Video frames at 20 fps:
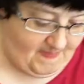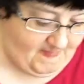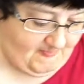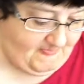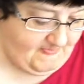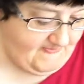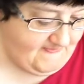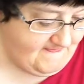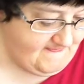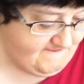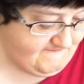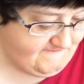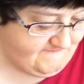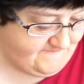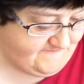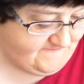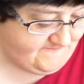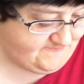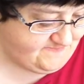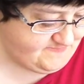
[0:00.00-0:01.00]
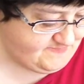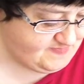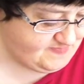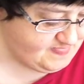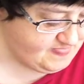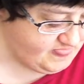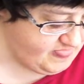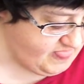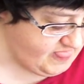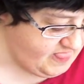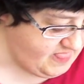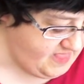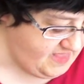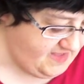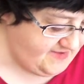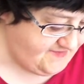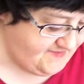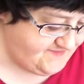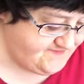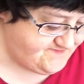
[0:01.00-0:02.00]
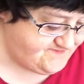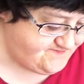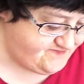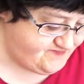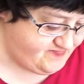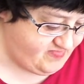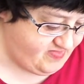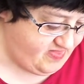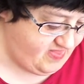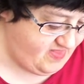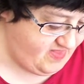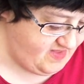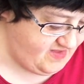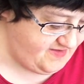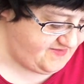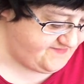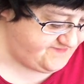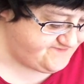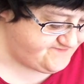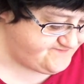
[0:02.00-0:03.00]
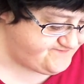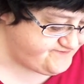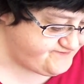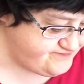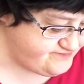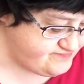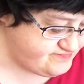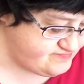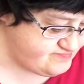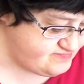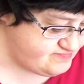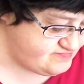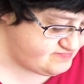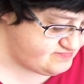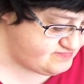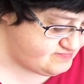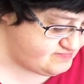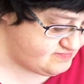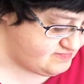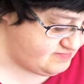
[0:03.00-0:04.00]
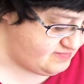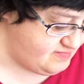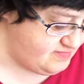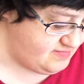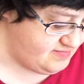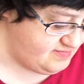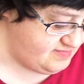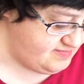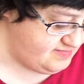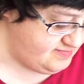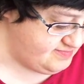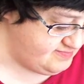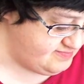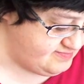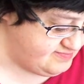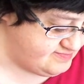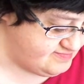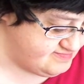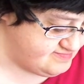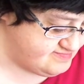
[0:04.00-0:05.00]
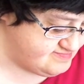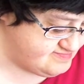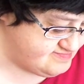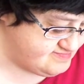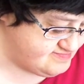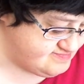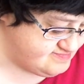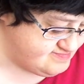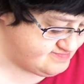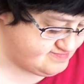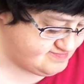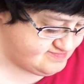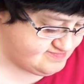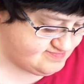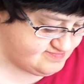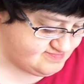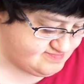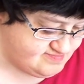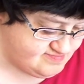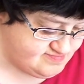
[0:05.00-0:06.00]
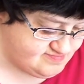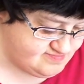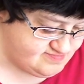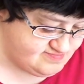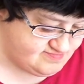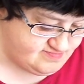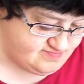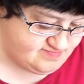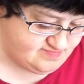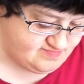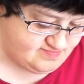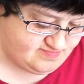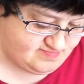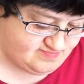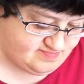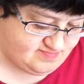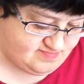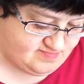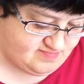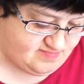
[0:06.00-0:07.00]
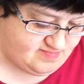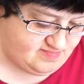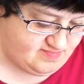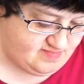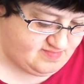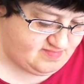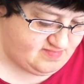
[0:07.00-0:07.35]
(no one is talking)